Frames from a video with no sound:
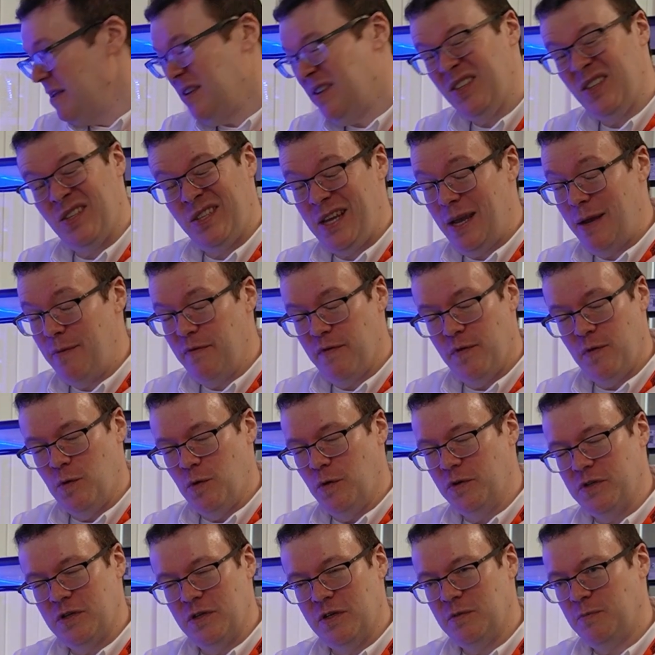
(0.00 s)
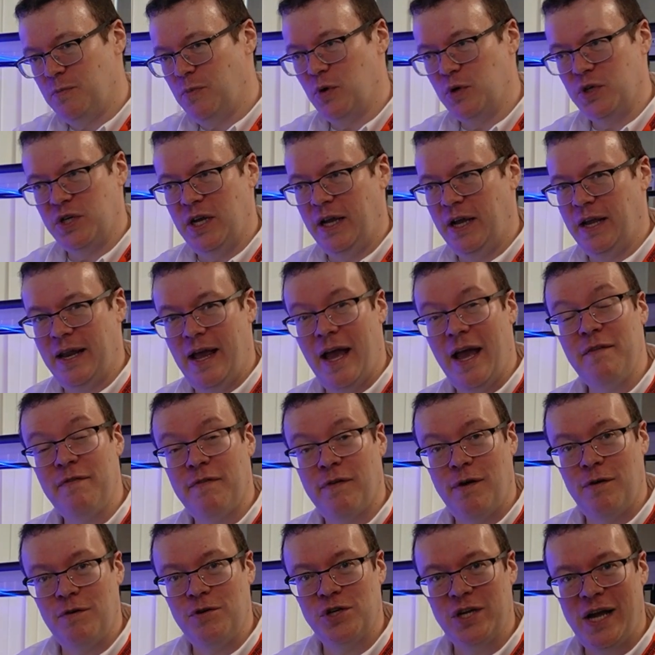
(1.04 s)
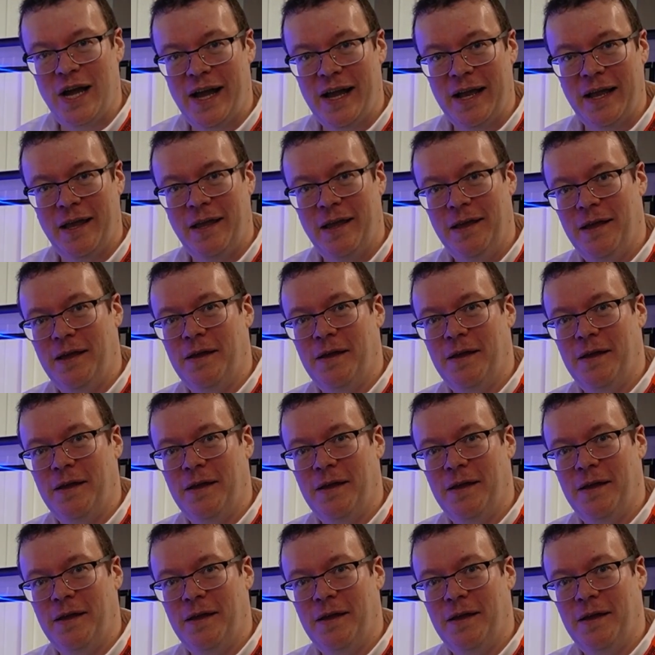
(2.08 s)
It's the same force as pushing in a headphone jack